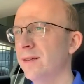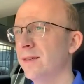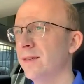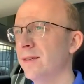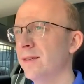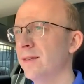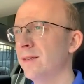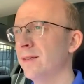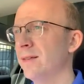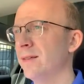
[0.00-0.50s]

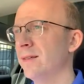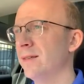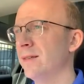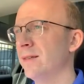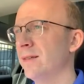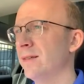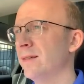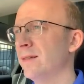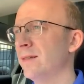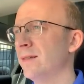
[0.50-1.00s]

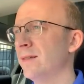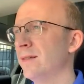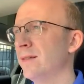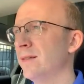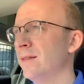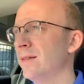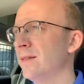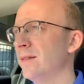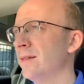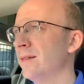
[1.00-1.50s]

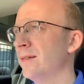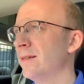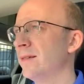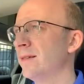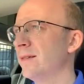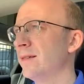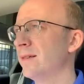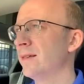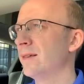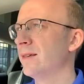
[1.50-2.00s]

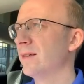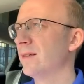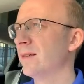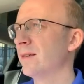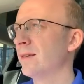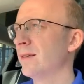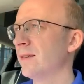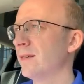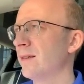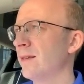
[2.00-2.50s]

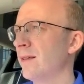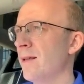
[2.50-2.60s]
(silence)